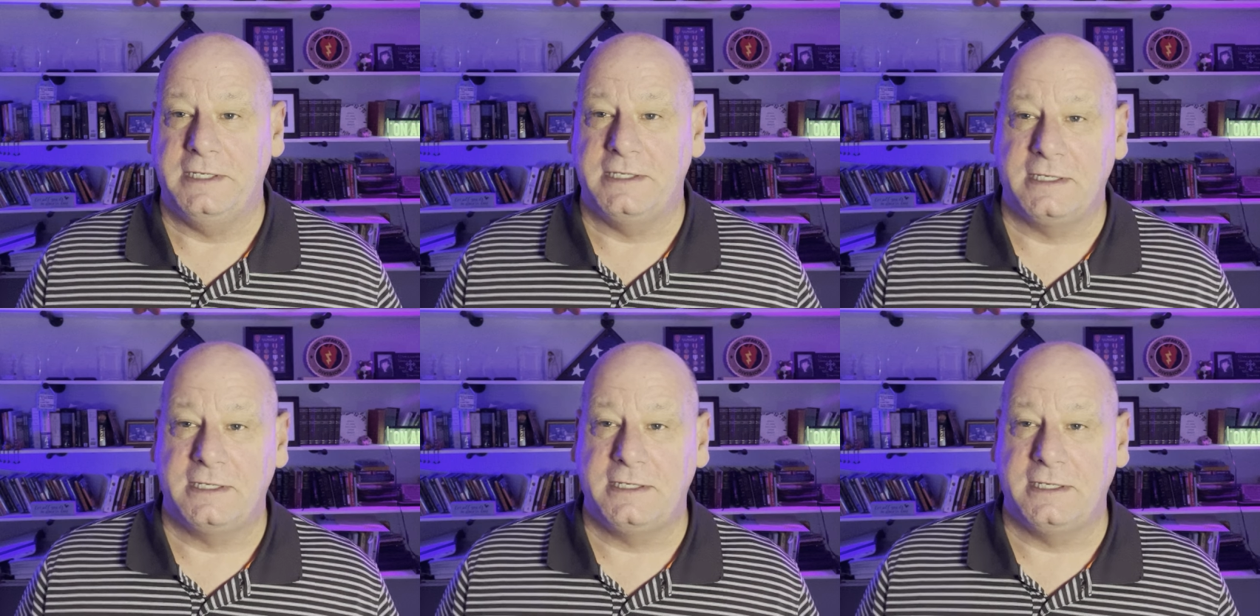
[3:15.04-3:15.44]

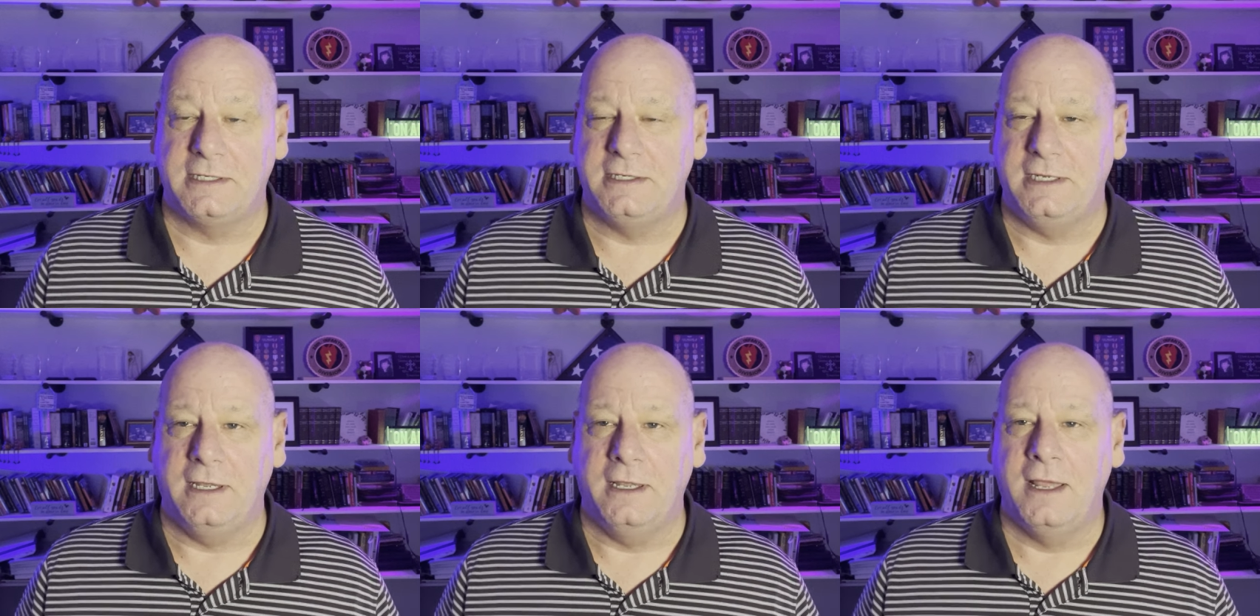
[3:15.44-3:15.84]

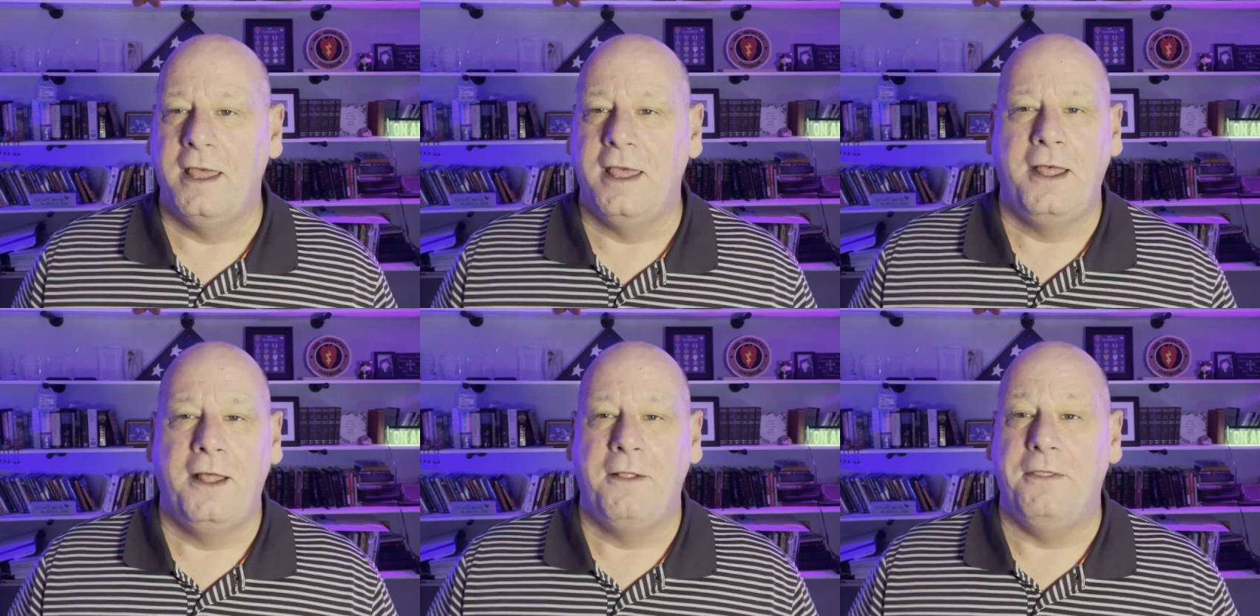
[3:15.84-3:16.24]

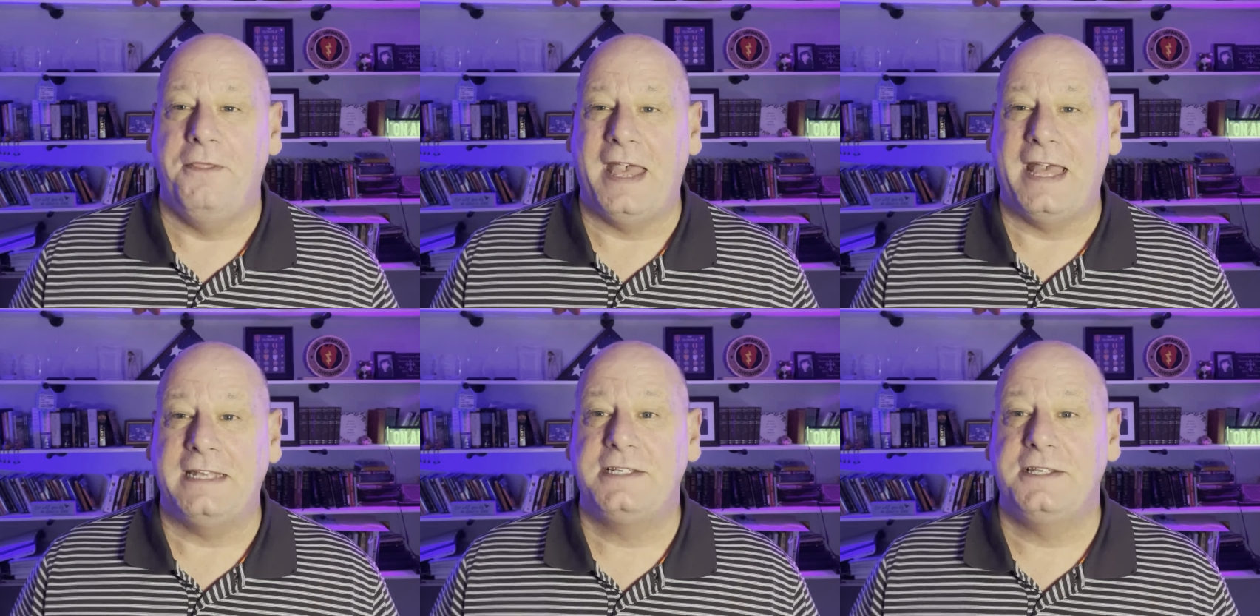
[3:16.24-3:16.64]
660.
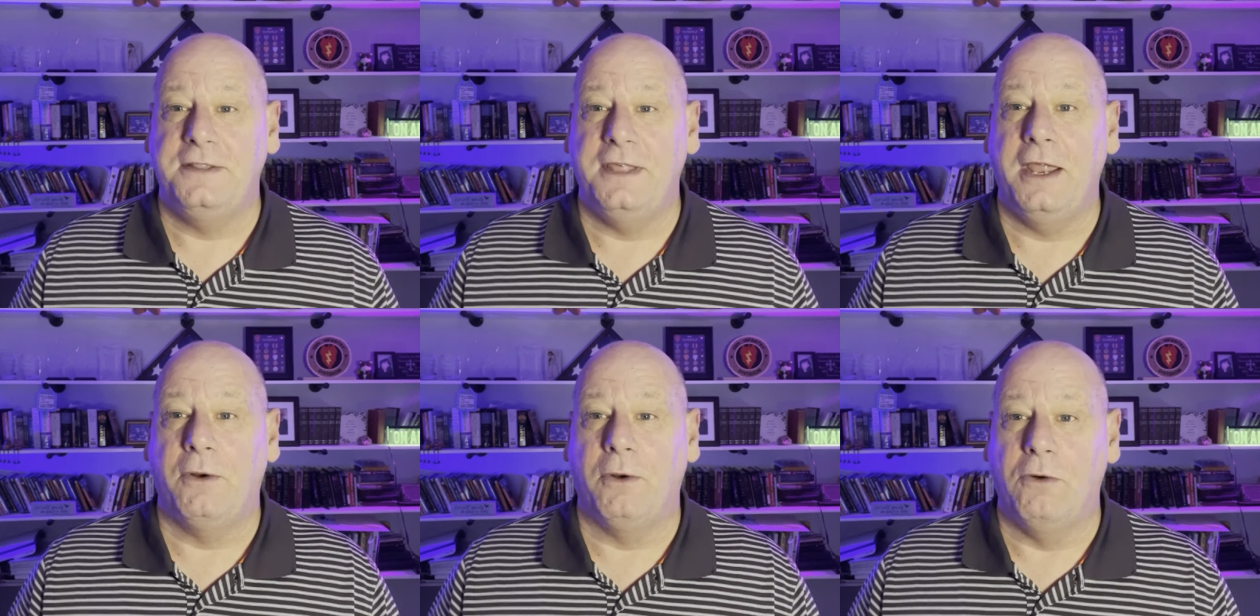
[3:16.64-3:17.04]
That's
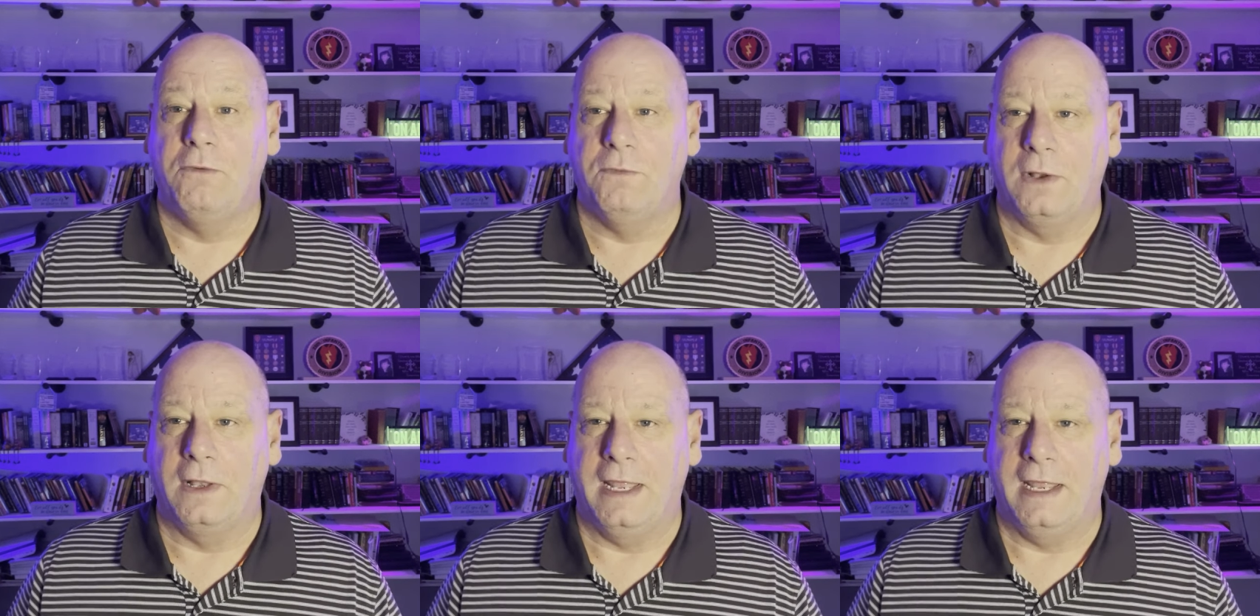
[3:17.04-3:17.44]
their
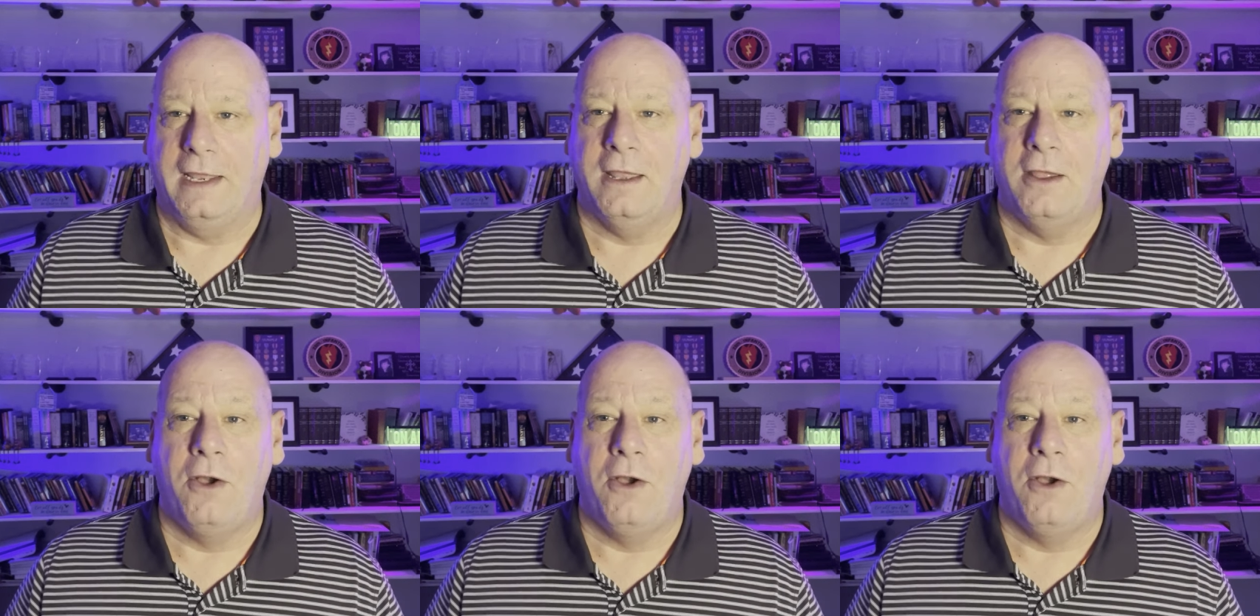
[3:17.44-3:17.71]
overlay.